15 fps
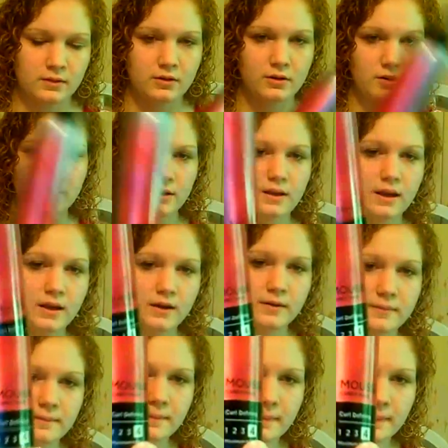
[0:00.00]
Curly
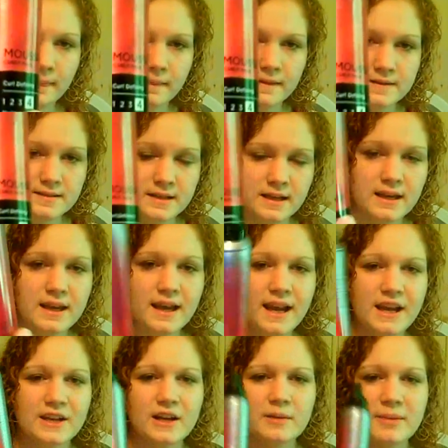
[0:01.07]
Hair. See,
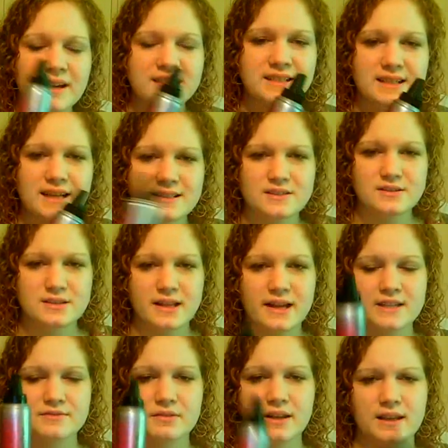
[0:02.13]
you know how Pantene has those
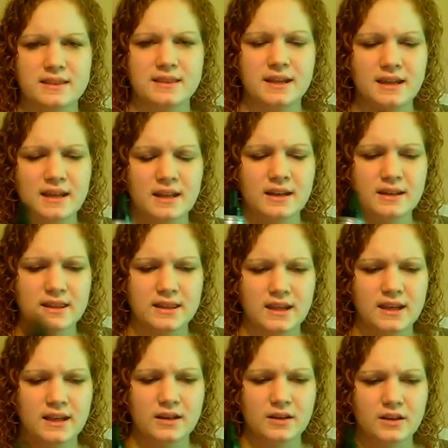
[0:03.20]
lines for like thin,
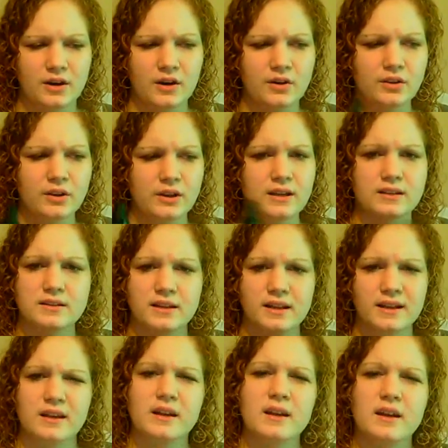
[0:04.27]
thick, curly, and
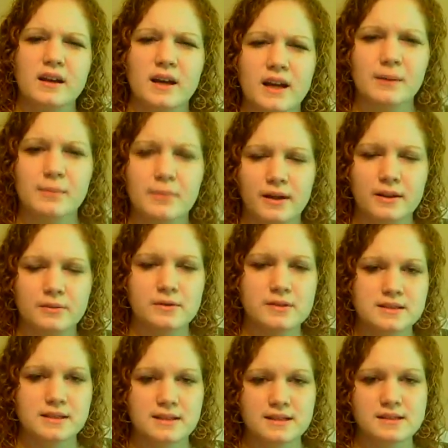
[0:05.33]
like a couple other
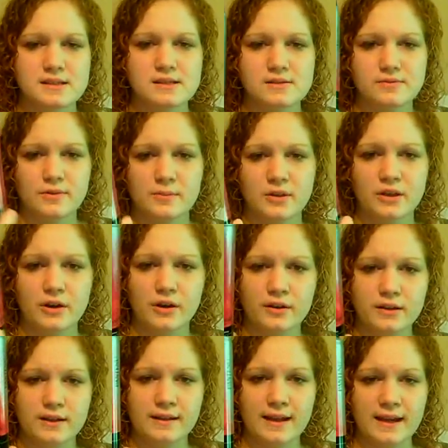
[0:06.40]
ones? This is from the
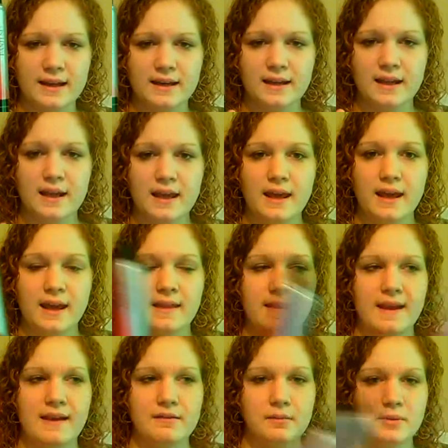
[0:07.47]
Curly line, and
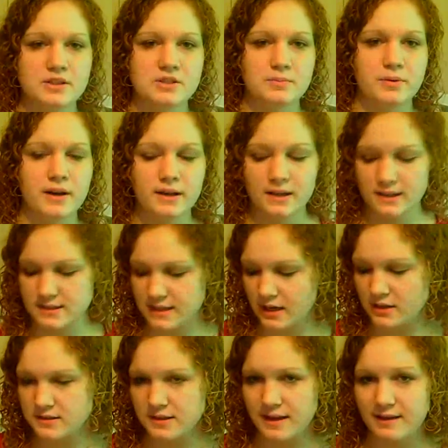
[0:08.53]
they have a bunch of products. I
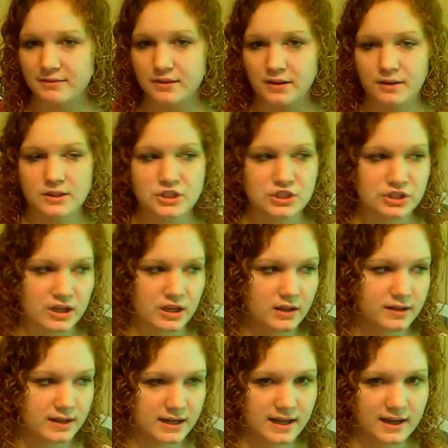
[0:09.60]
also have the
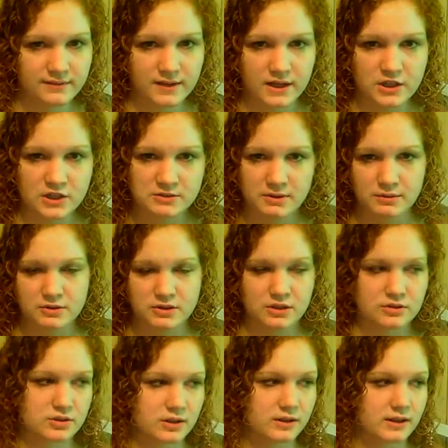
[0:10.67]
gel and I have the hairspray, which
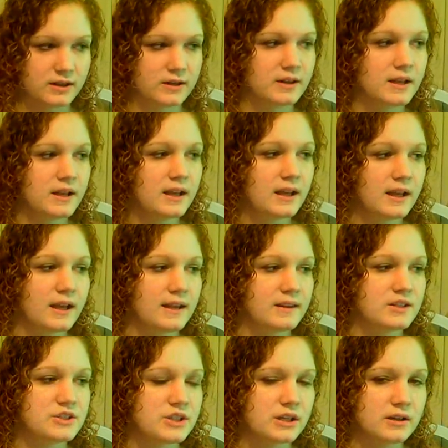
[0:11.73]
I'll show you later. And
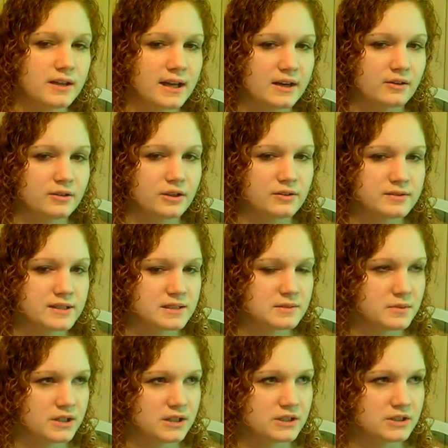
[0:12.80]
the gel I don't use as
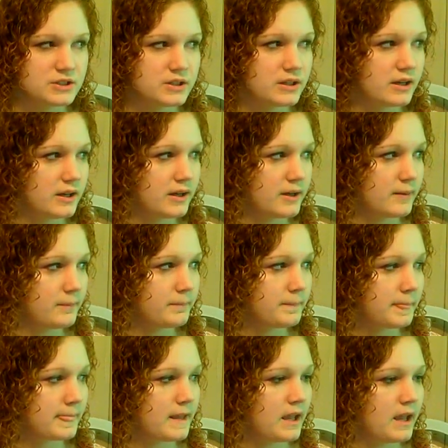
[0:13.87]
much.
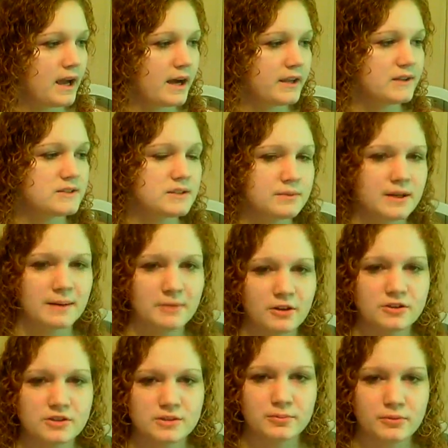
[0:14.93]
I use it when I'm
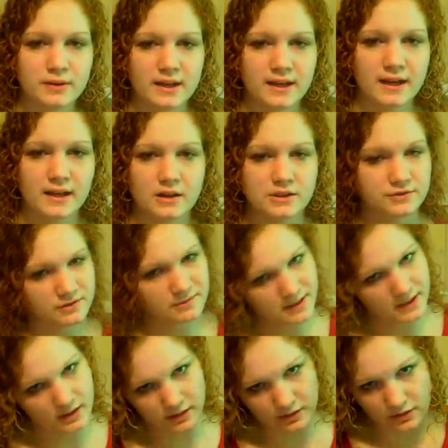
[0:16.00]
going to the pool that day, and I'll just flip
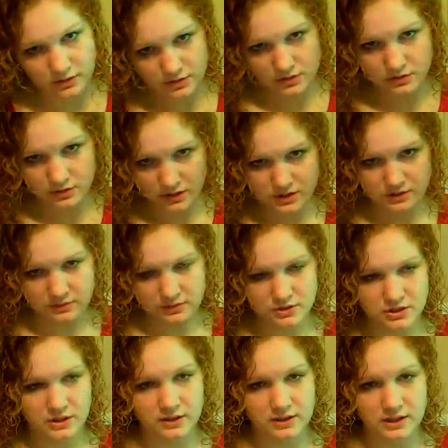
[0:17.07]
my hair, scrunch it with
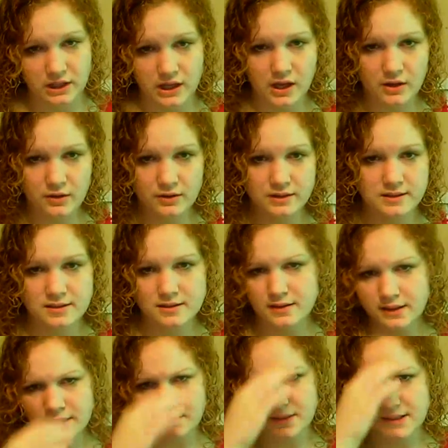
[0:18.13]
gel, and then go, because it's
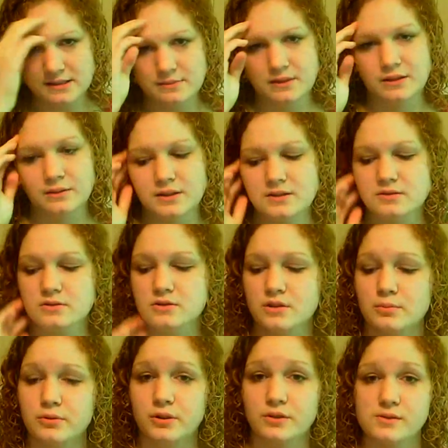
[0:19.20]
going to get messed up anyway, so there's
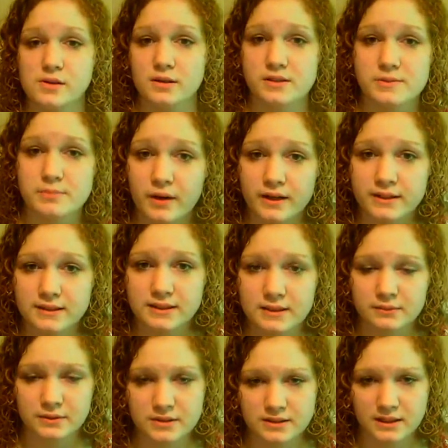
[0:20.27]
no point using all this product in
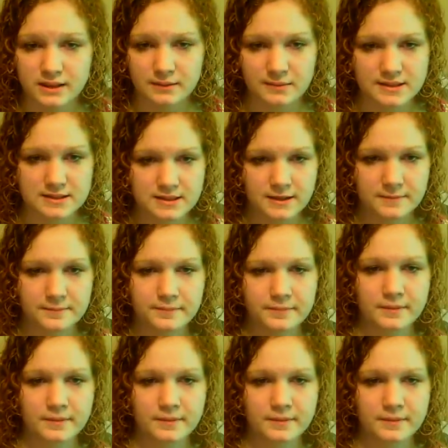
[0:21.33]
it when it's going to get messed up.